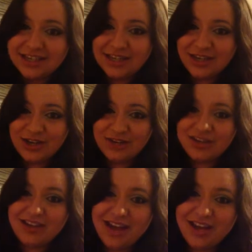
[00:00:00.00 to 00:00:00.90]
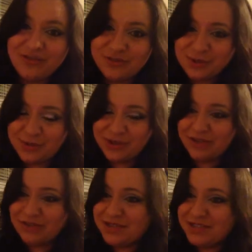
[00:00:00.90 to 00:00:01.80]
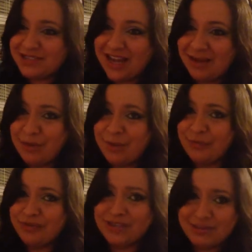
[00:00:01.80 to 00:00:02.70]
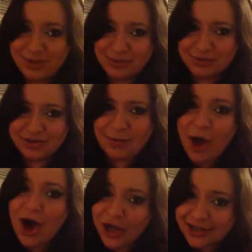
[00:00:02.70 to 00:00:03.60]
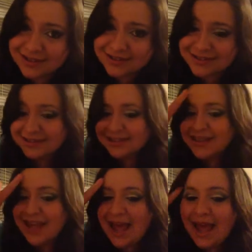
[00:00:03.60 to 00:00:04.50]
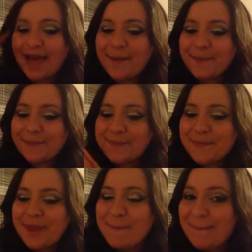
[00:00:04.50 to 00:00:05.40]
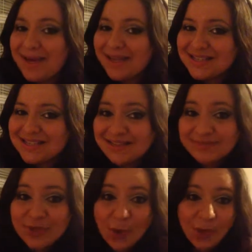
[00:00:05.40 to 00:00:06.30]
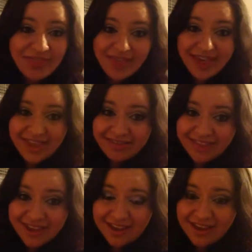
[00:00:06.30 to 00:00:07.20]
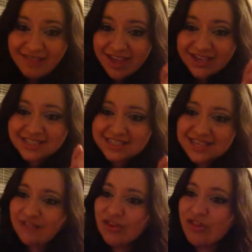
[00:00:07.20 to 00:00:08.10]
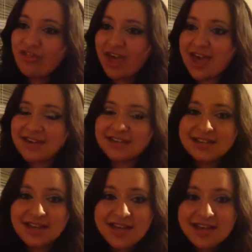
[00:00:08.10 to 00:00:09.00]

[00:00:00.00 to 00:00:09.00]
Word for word: you know, your kind of forewarning of what's to come. I mean, really, people, come on. Um, but when they get there, they discover that